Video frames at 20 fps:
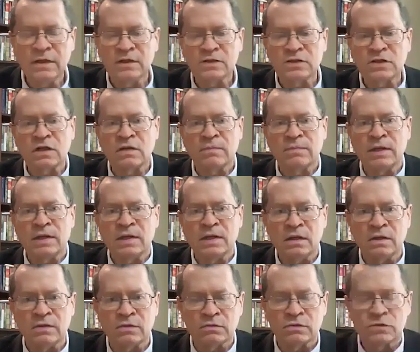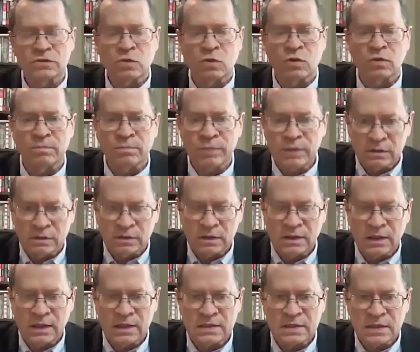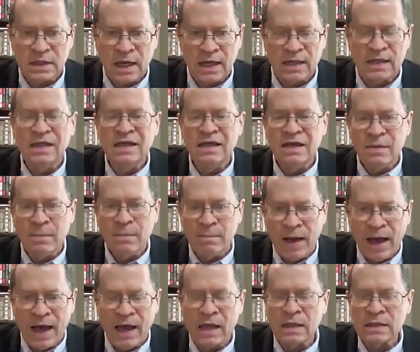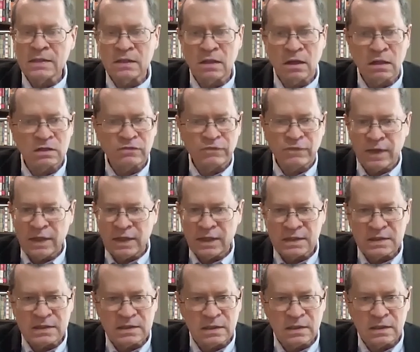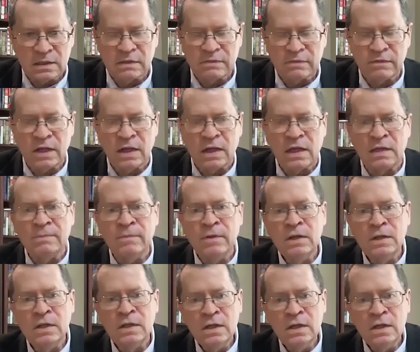There's going to be another resort built at that site, Bally's Las Vegas, tentative name.